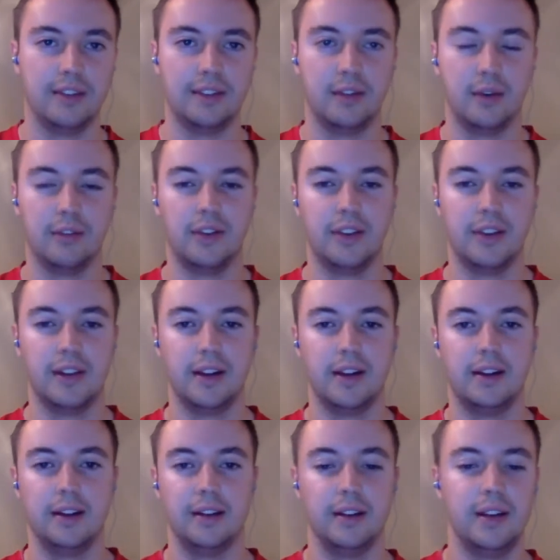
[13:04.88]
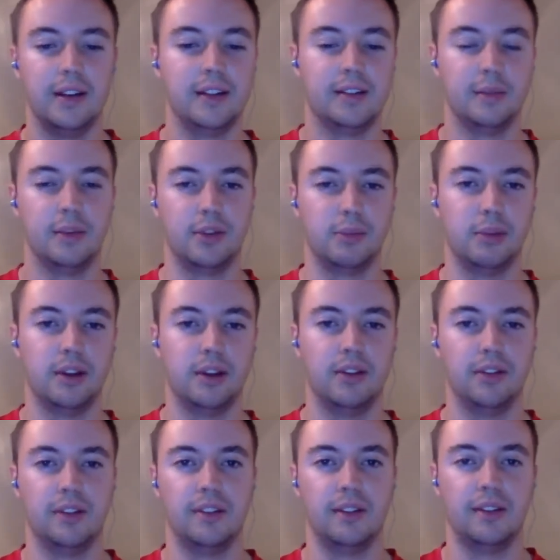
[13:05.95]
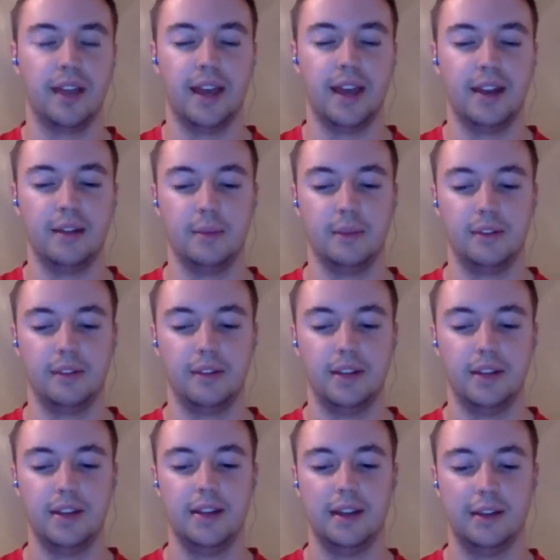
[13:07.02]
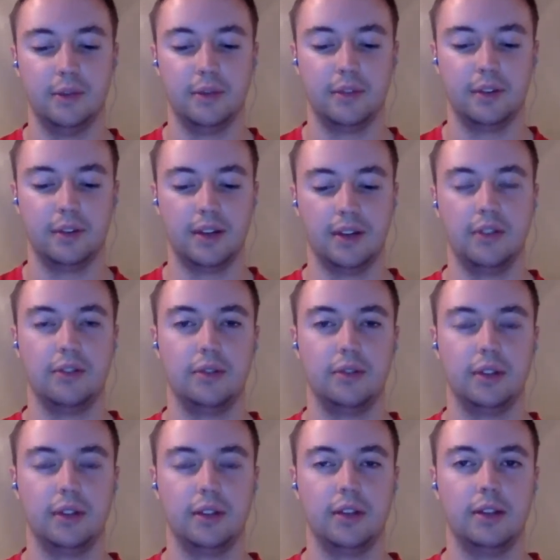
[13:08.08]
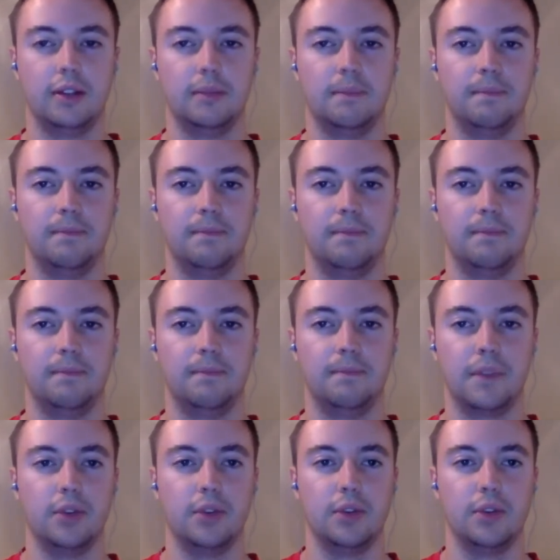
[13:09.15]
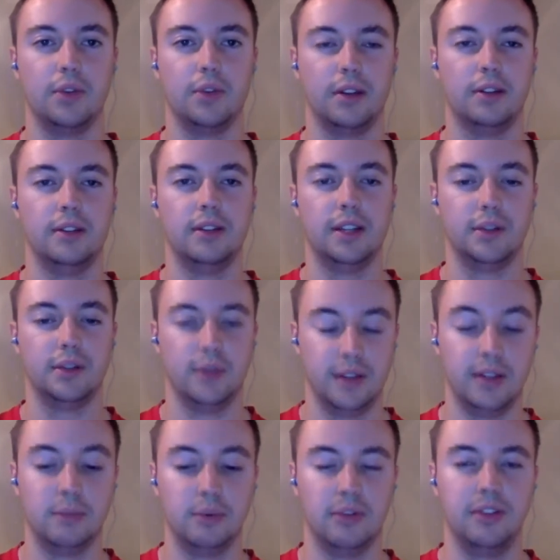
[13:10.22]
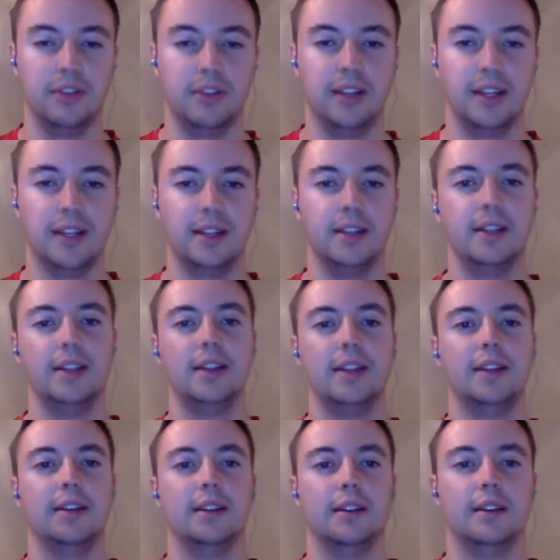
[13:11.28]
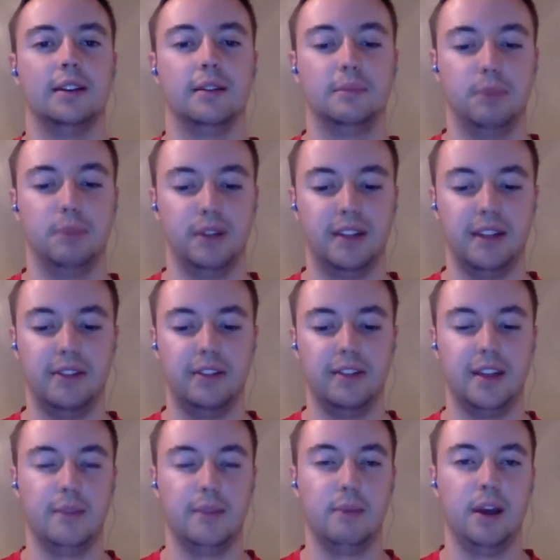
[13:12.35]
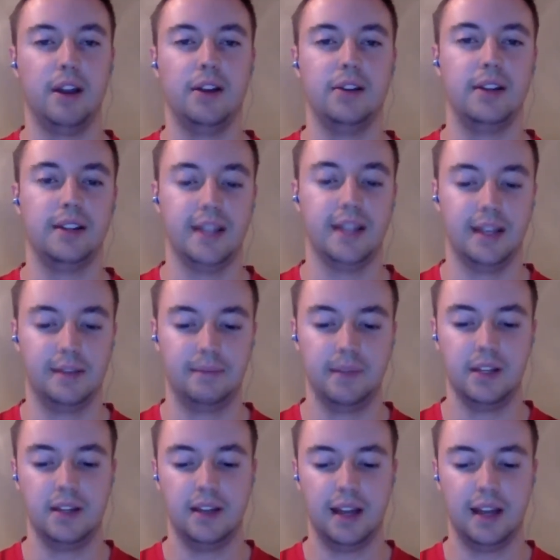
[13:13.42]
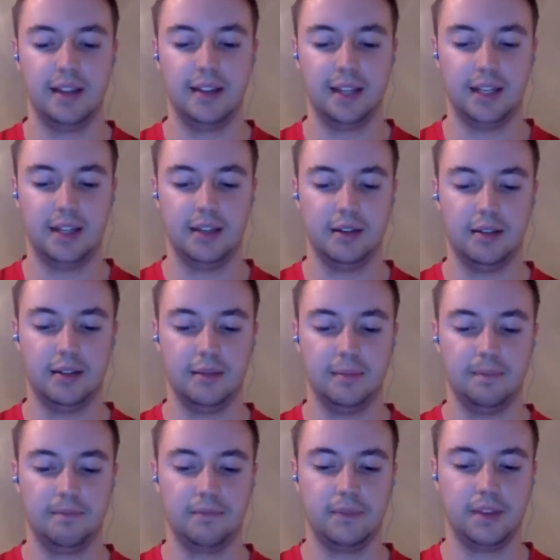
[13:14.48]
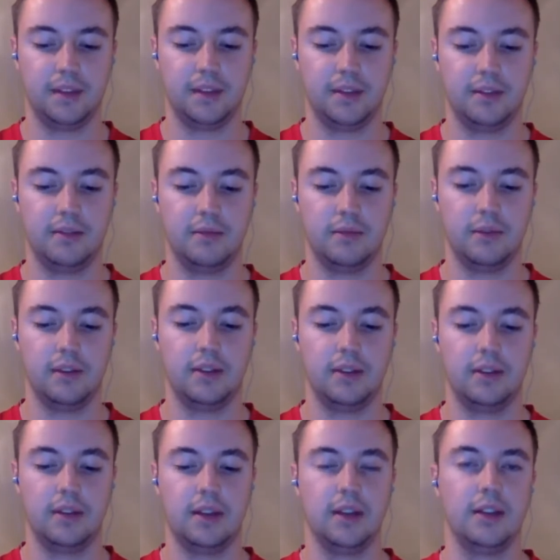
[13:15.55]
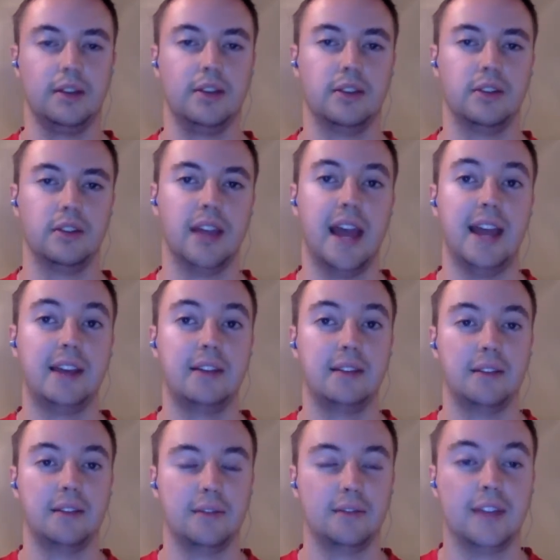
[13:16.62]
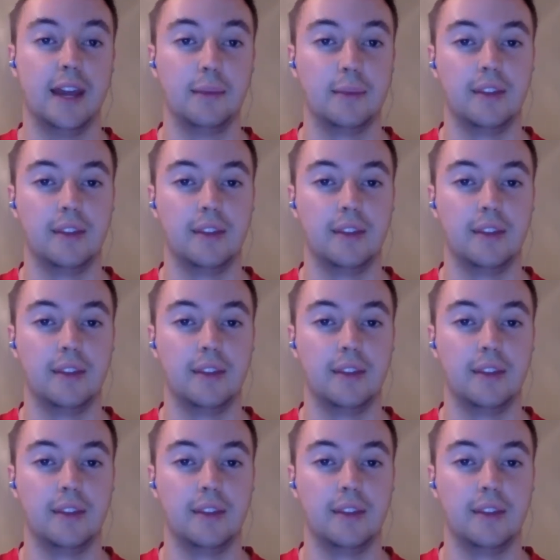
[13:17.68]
is over there, and some other players you can see with Adams, and everyone kind of doing well, you know, in the Bundesliga. But Davies, yeah, Bayern. And then I think with their lack of depth